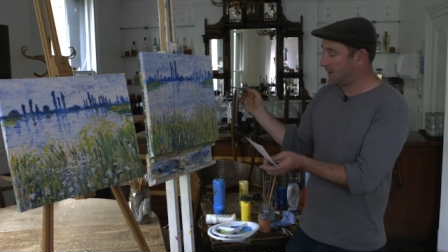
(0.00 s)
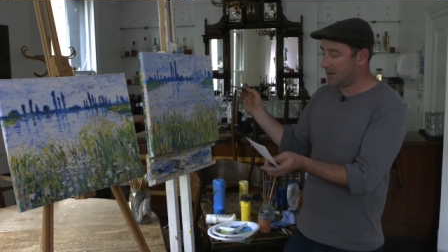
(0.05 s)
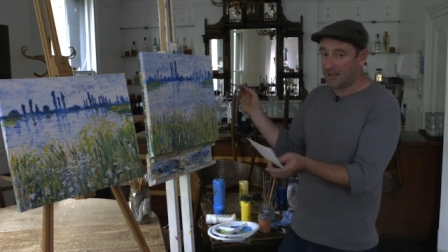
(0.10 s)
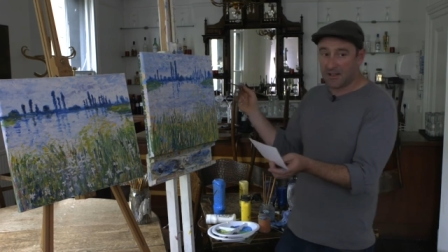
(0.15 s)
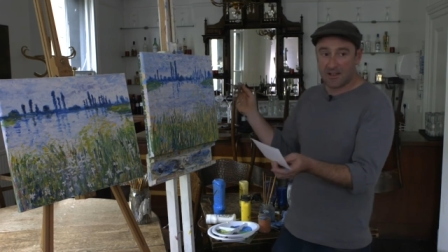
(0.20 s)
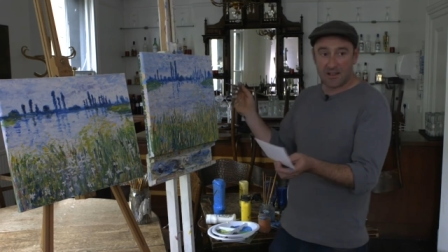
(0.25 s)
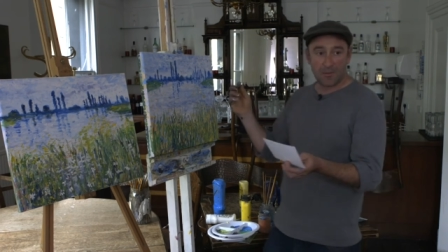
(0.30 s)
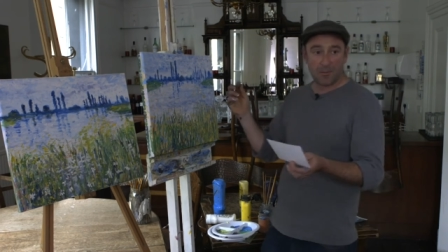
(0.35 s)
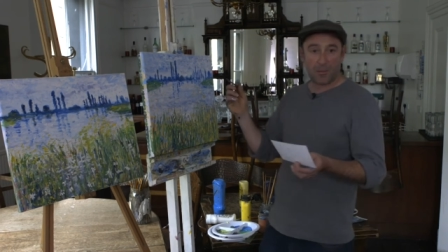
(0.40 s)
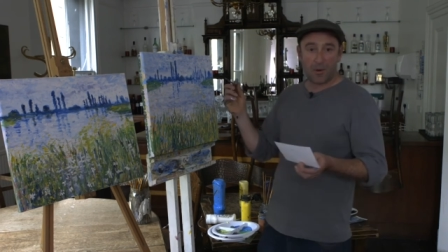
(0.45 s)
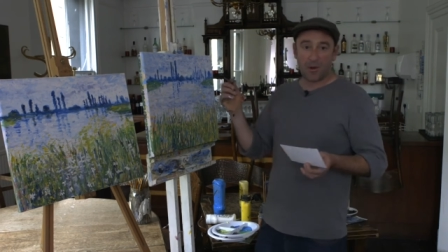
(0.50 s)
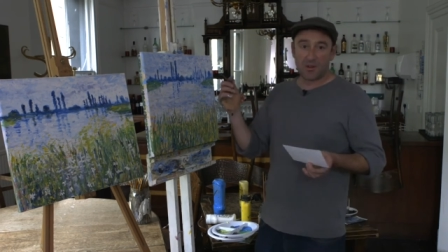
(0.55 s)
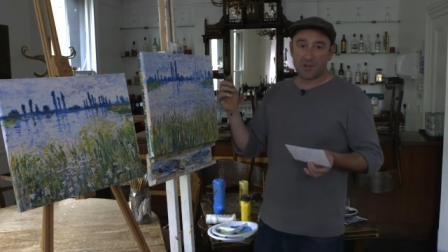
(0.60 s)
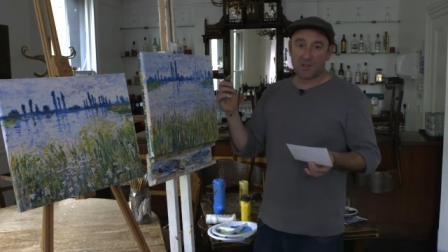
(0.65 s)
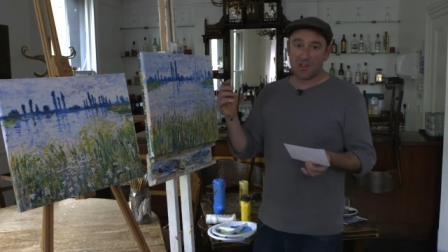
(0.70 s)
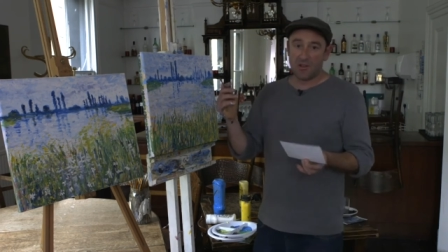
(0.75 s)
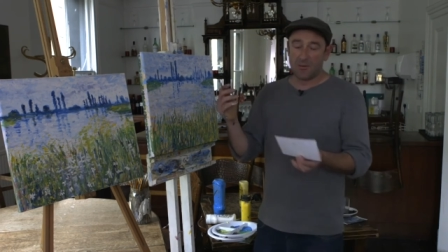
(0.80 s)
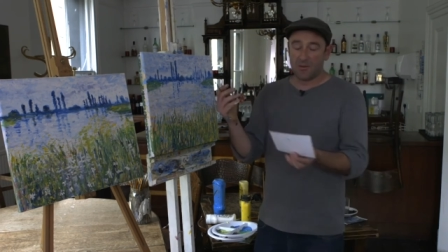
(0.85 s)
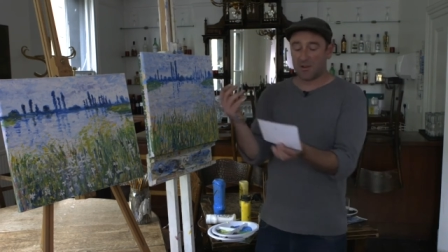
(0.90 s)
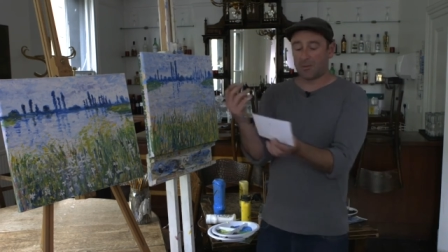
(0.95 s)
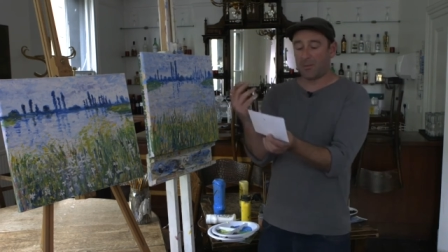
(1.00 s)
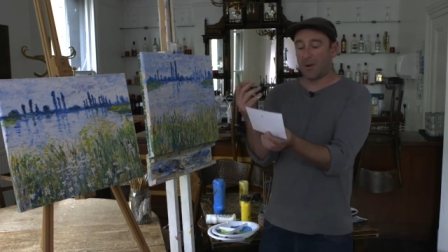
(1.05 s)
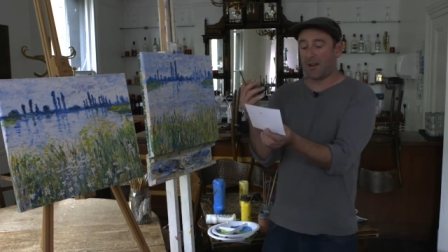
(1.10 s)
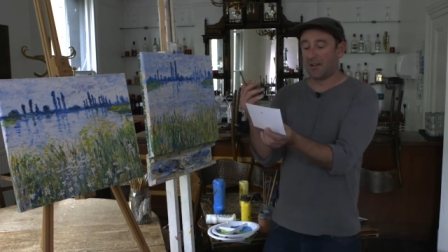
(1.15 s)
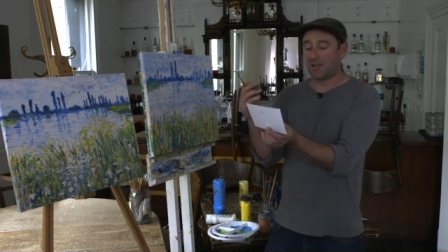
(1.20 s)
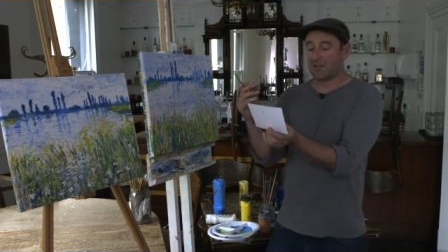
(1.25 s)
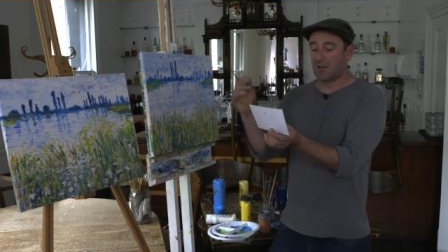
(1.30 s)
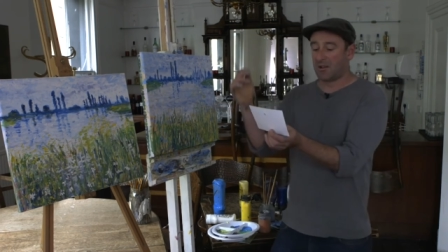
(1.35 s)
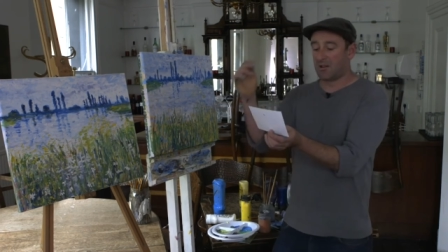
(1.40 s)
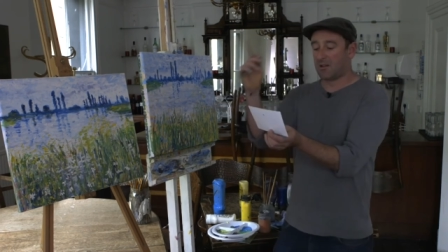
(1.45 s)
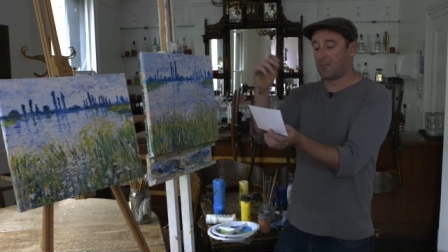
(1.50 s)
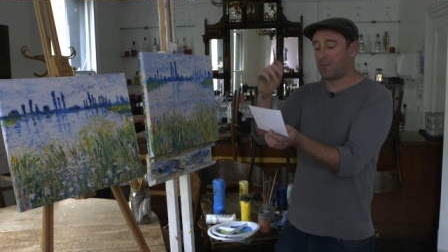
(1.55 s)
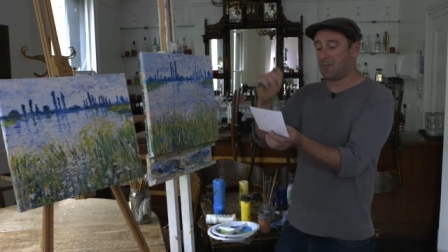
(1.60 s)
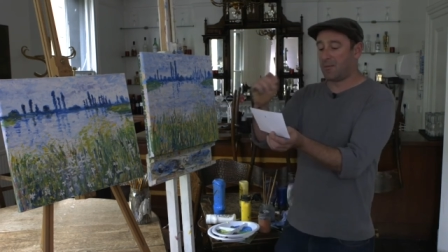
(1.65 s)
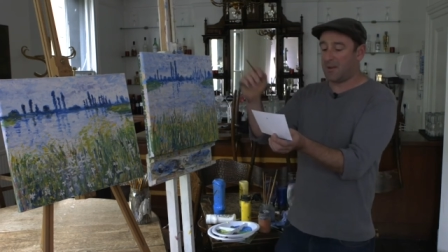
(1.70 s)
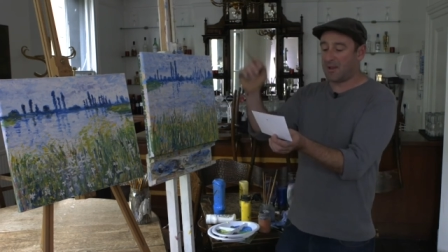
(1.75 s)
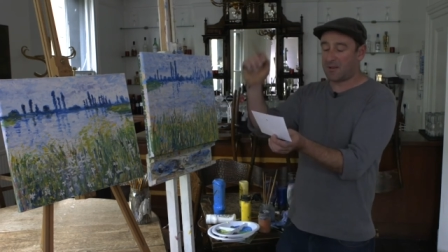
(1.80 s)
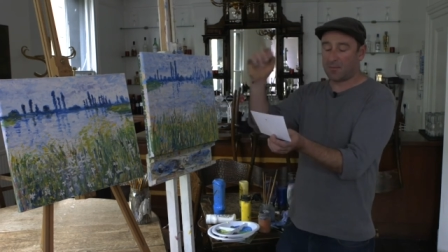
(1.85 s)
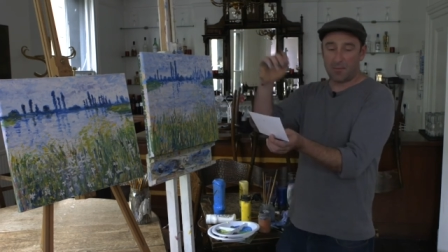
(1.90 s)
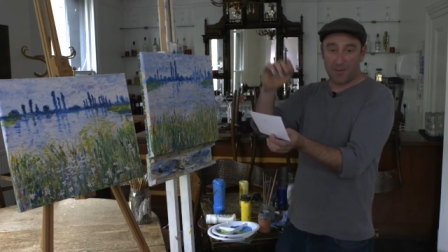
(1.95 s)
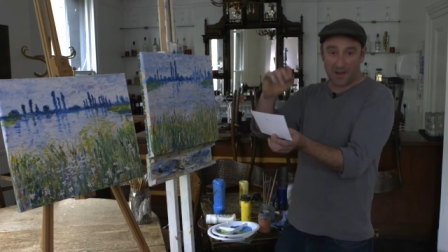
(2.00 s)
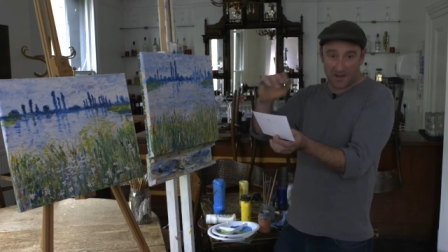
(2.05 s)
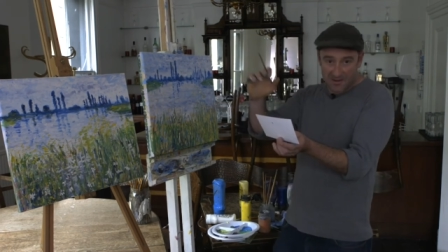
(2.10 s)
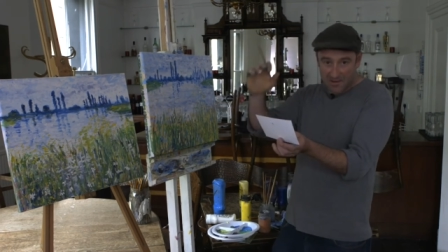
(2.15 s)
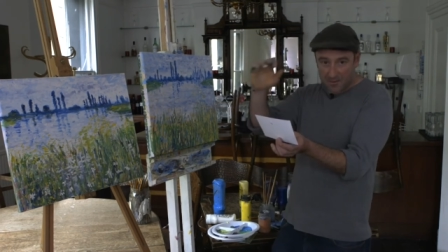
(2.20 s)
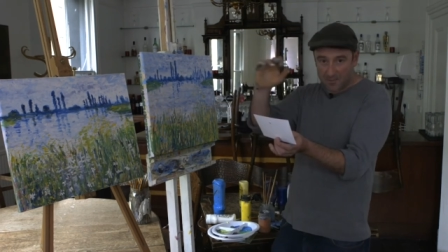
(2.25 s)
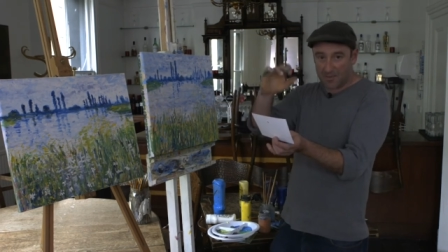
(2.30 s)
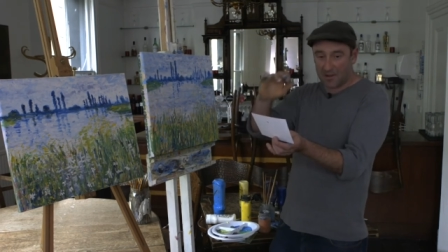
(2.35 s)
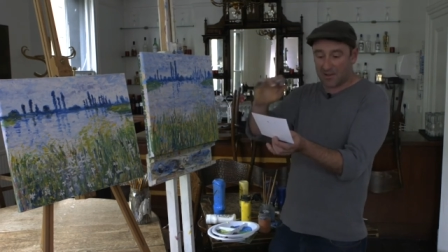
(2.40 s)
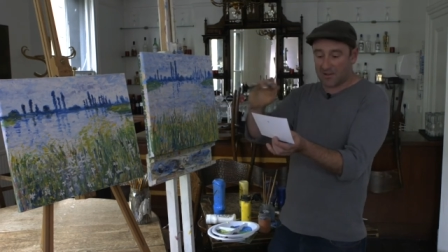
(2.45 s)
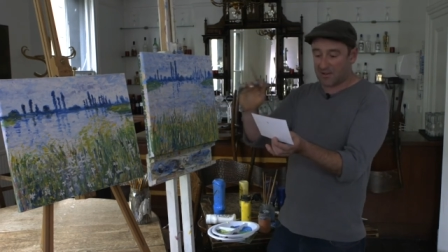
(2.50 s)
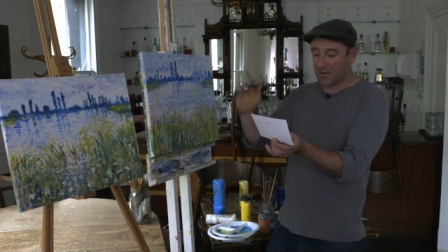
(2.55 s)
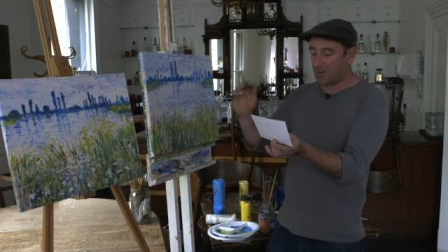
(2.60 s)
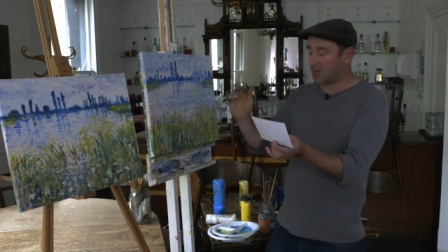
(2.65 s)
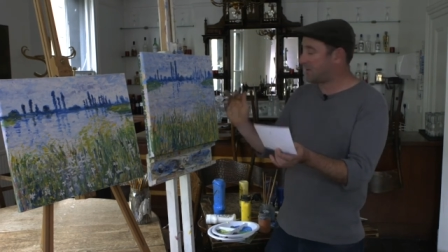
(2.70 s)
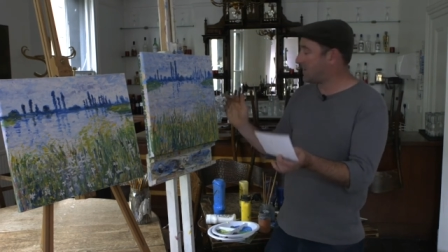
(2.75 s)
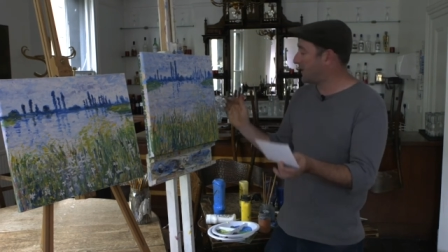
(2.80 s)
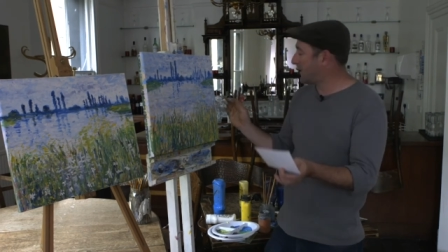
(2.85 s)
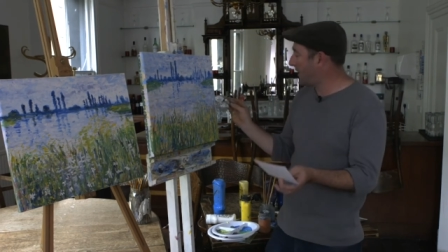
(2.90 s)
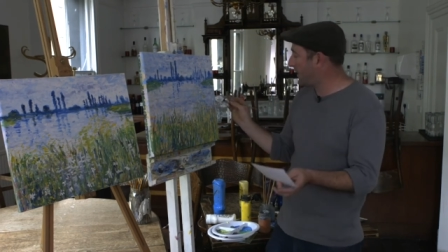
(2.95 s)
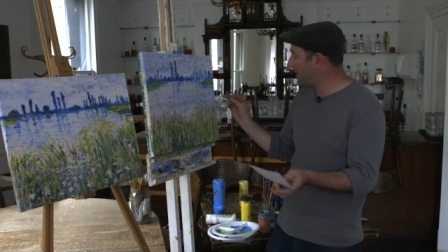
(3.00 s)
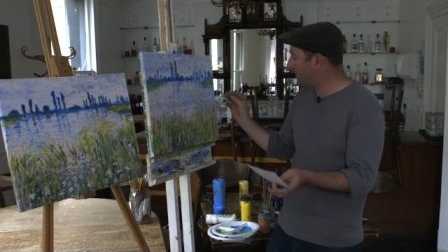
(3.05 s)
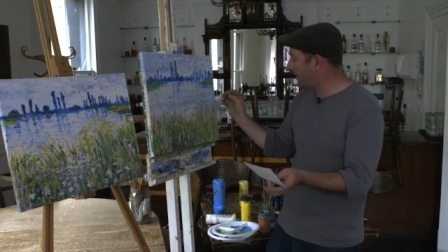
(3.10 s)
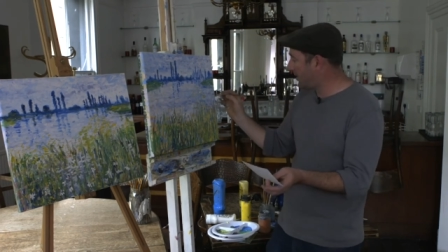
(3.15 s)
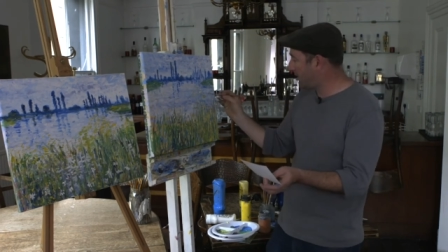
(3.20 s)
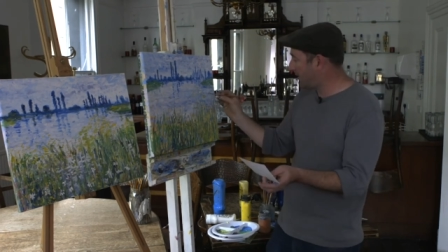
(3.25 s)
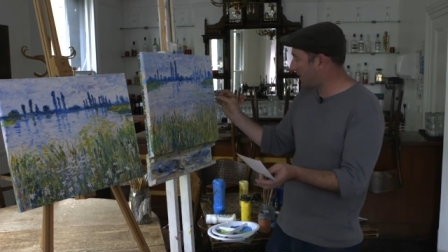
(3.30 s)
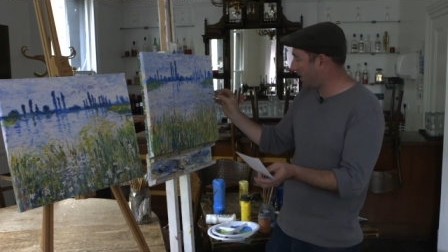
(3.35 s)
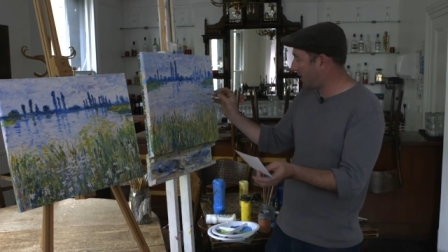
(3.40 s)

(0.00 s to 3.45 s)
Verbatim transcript: You can put too much paint on and mix it, mix it all together and it'll